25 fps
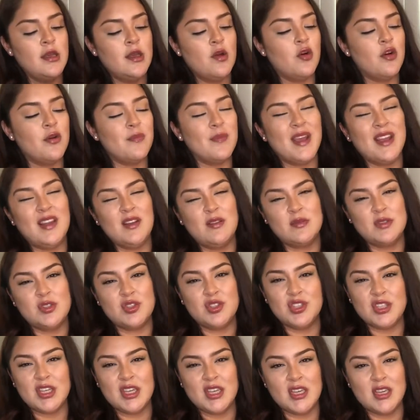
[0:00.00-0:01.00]
or my loose
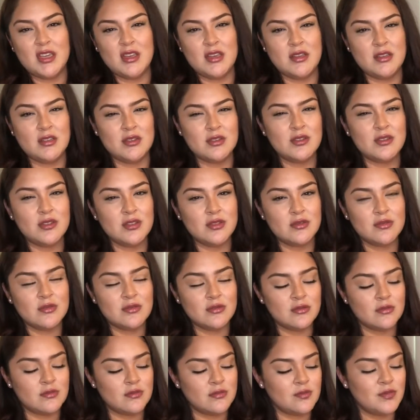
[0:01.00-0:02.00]
change,
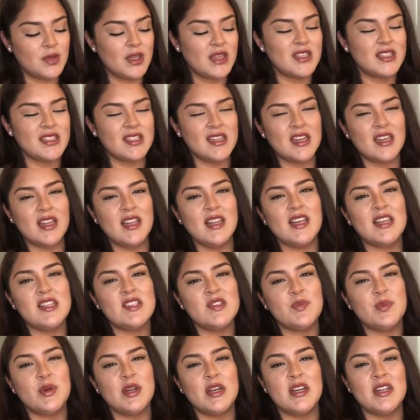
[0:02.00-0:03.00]
because I didn't like to
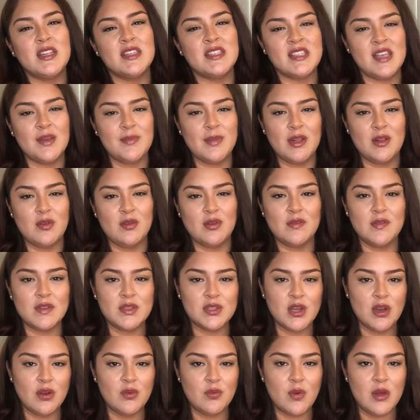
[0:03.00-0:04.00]
put it inside my Louis
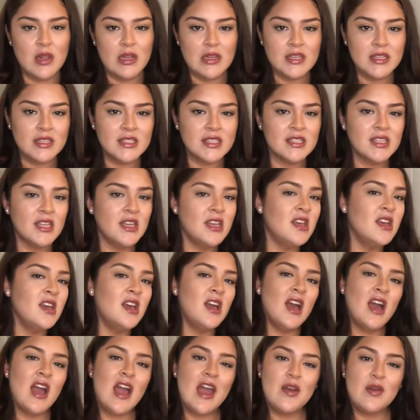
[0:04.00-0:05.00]
Vuitton wallets.
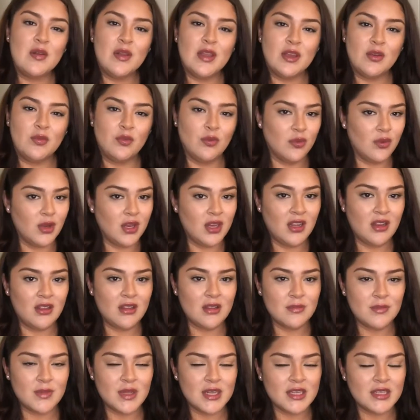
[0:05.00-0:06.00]
I don't like ruining
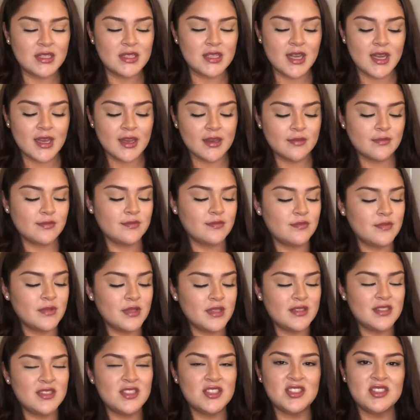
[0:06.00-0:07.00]
them like that. It
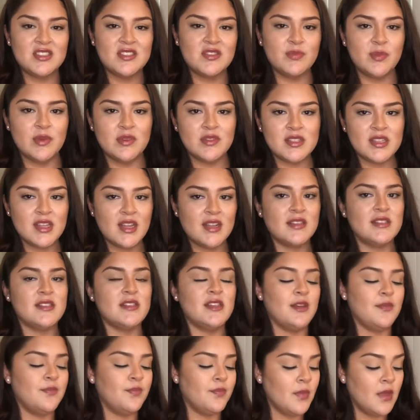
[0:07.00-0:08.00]
just smells nasty.
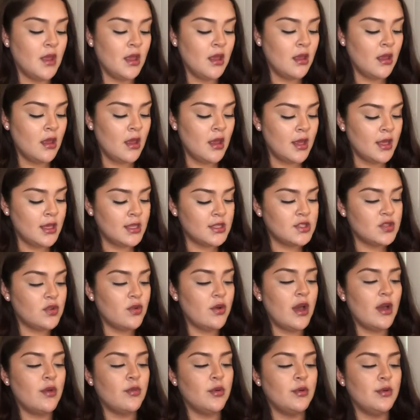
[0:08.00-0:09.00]
So
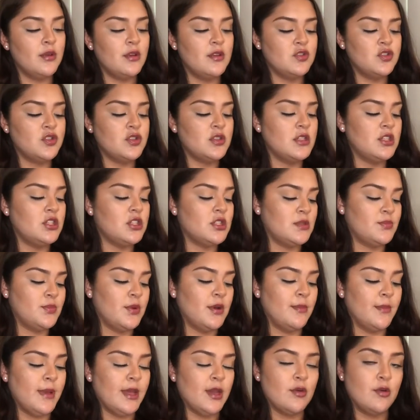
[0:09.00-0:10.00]
I would usually just
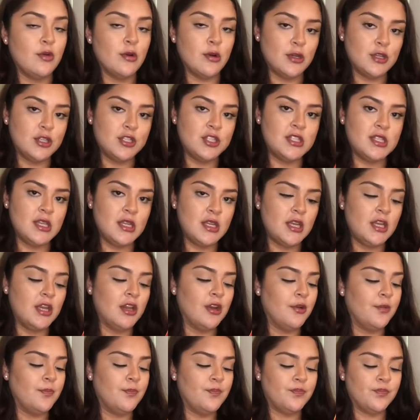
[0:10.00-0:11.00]
put my quarters in
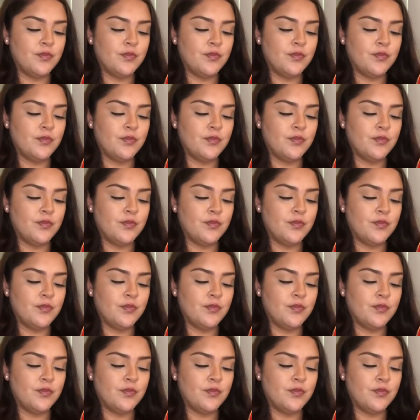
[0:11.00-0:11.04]
here.